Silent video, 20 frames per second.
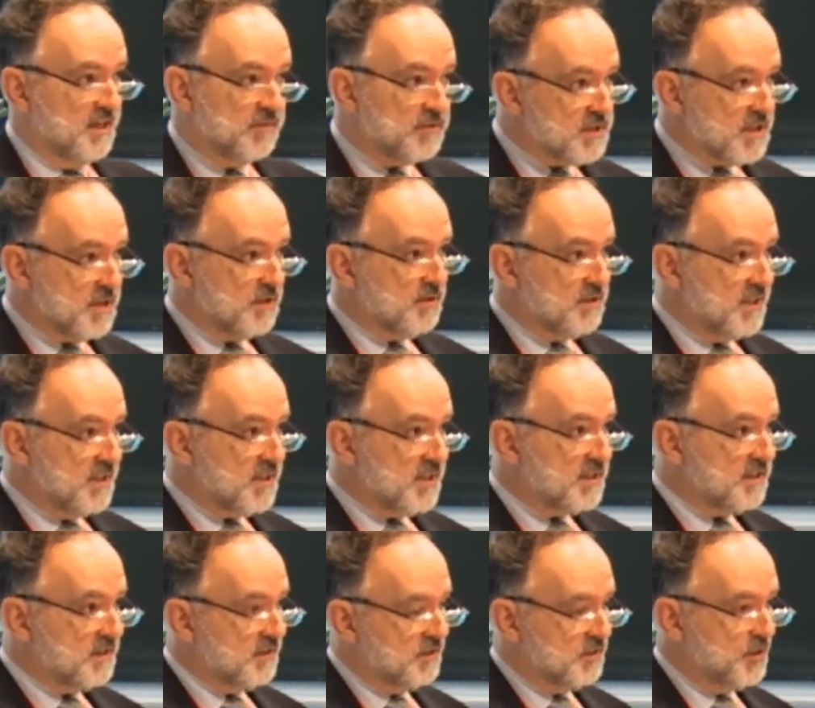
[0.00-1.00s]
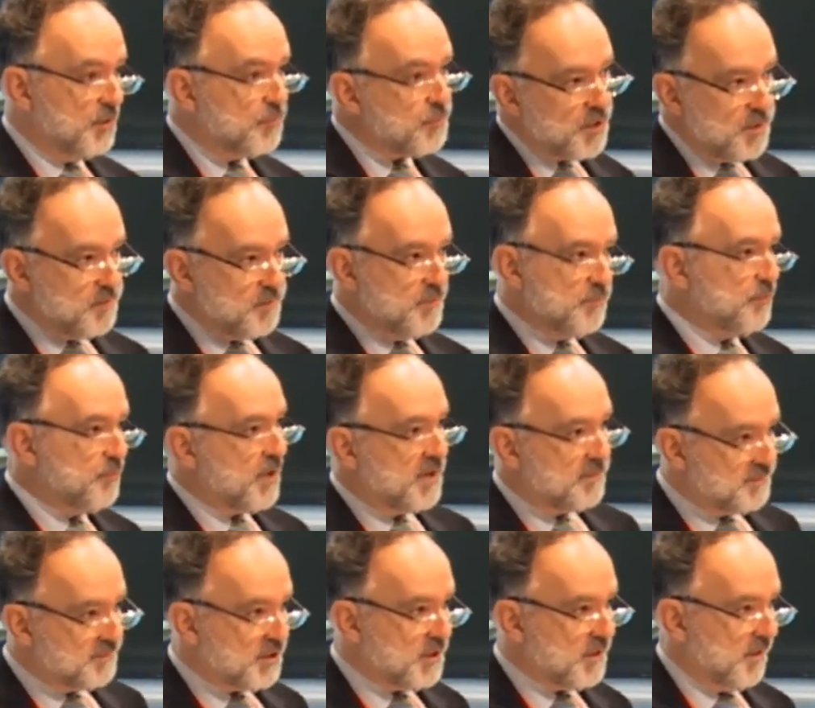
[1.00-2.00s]
every now and then the problem
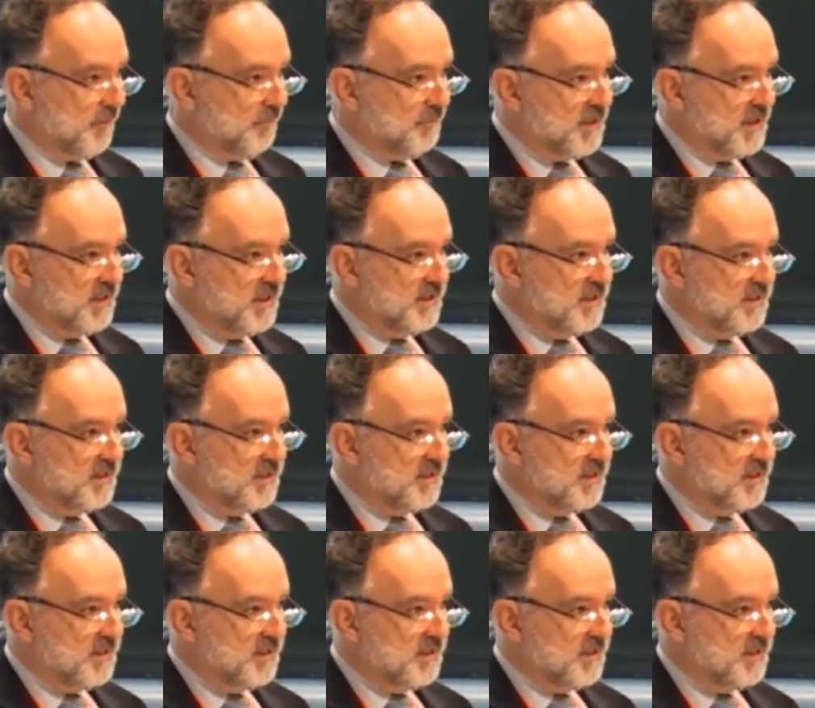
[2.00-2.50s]
pops up.